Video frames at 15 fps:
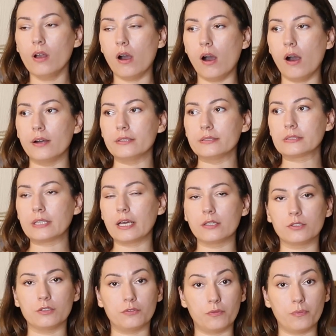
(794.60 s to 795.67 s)

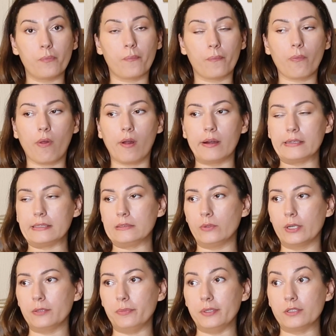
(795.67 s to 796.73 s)
cans of
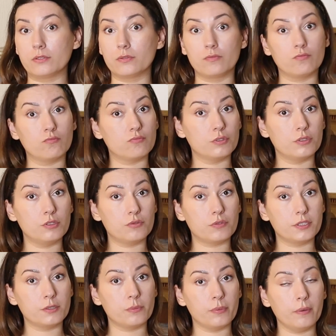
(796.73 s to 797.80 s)
white beans for this
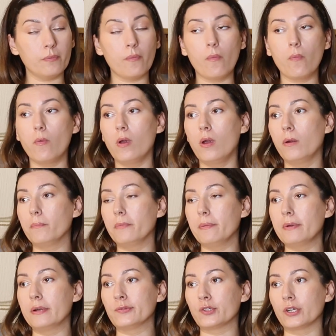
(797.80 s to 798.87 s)
recipe.
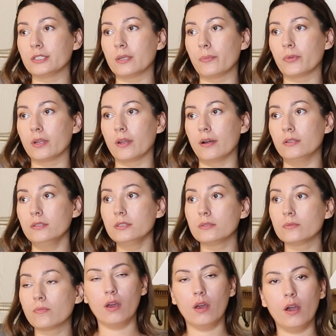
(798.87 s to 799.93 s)
Maybe I'll try something else.
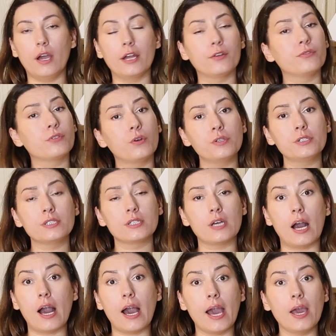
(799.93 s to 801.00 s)
And of course,
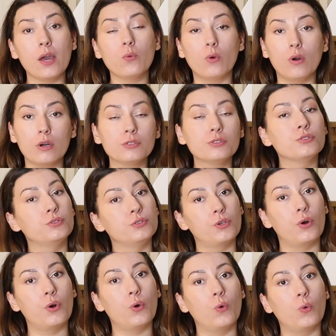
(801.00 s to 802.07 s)
I want to
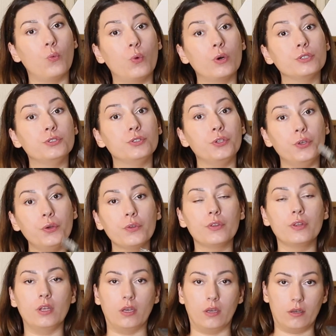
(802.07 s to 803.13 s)
know, what do you
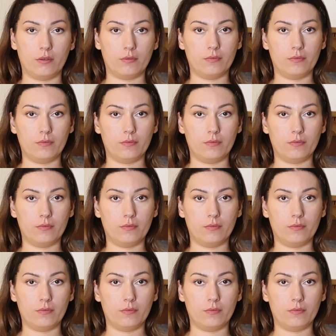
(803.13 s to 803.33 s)
think?